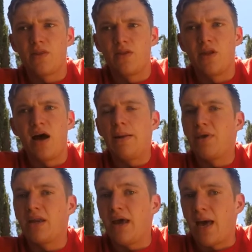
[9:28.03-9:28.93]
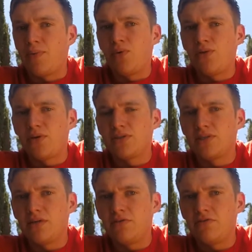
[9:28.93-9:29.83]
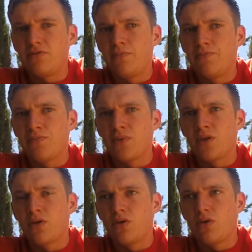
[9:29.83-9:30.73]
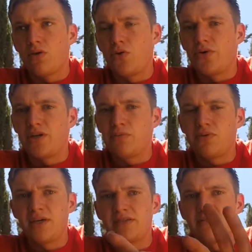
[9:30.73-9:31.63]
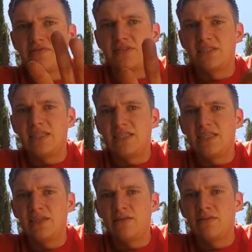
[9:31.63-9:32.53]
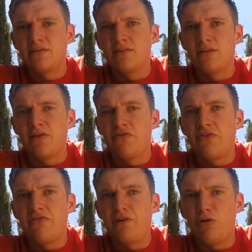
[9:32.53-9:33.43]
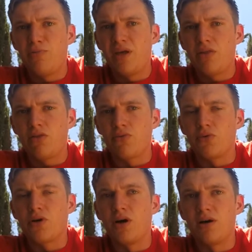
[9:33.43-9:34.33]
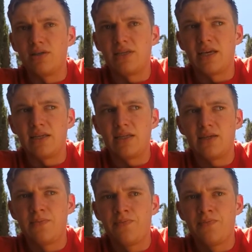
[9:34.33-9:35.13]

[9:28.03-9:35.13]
not being happy with yourself, you're in a place of seeking fulfillment through content.